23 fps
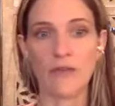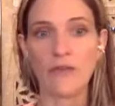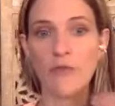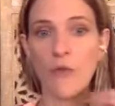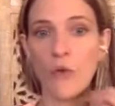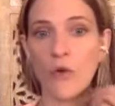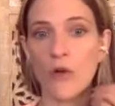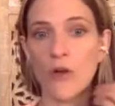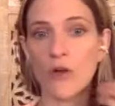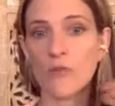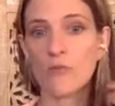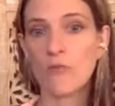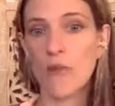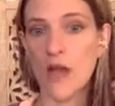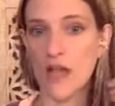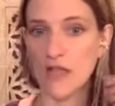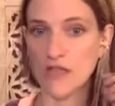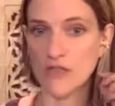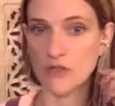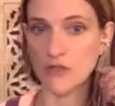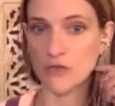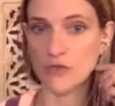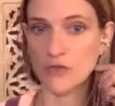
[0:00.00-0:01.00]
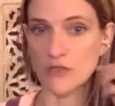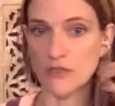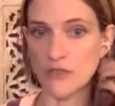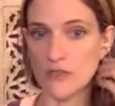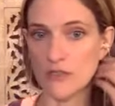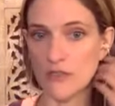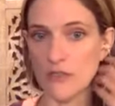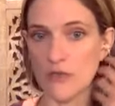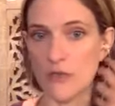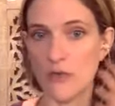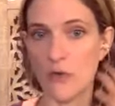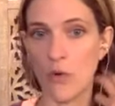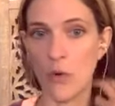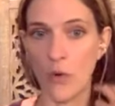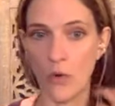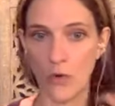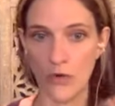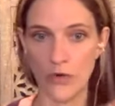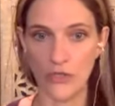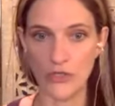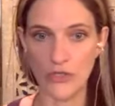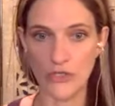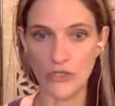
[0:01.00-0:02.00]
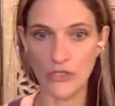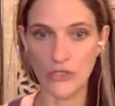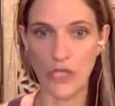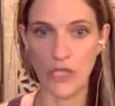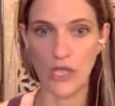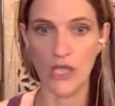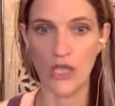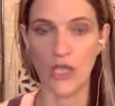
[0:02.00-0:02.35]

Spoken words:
4-module course